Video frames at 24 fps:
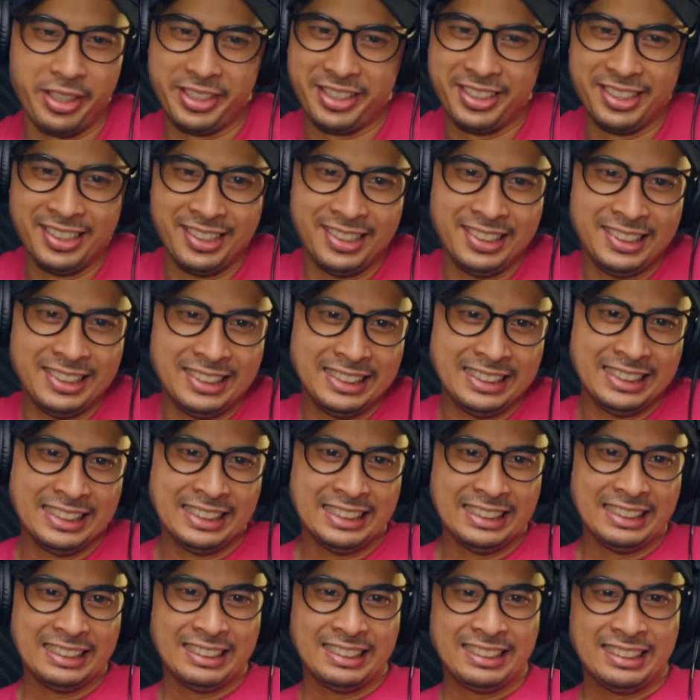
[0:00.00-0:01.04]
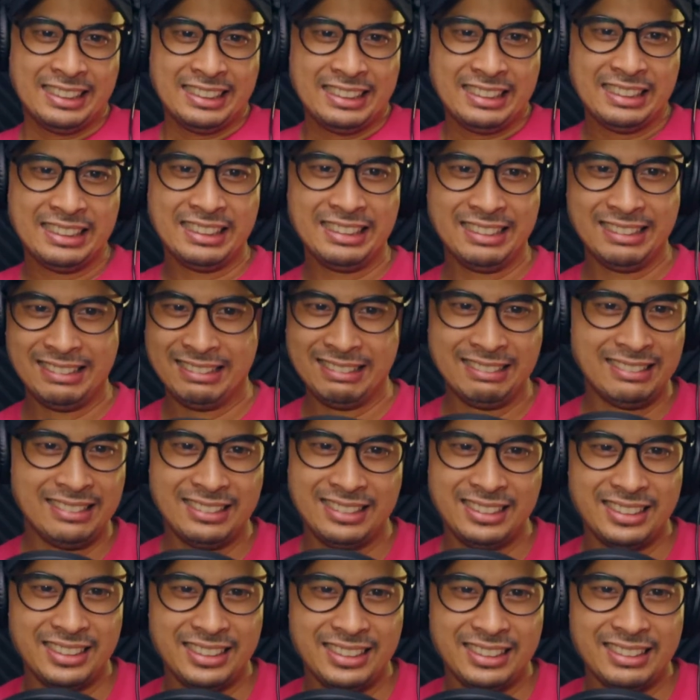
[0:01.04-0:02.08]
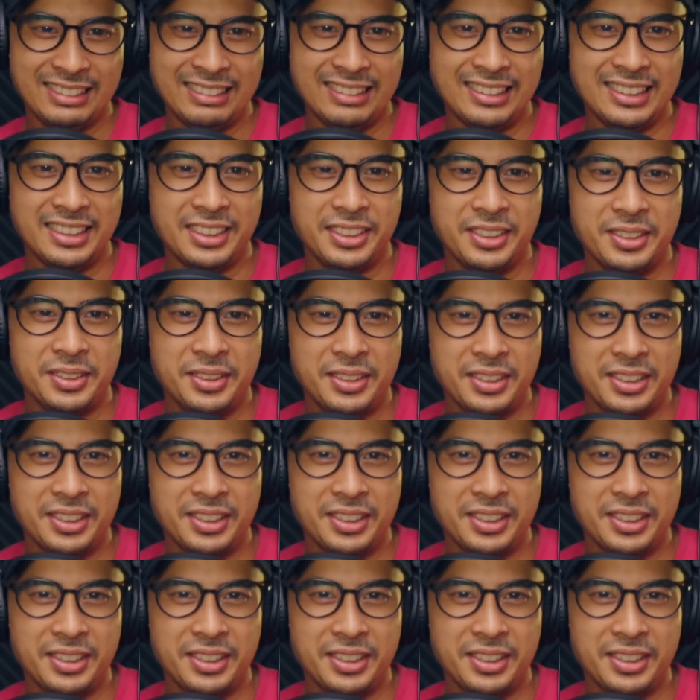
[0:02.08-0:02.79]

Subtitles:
people, even the most healthy people, tell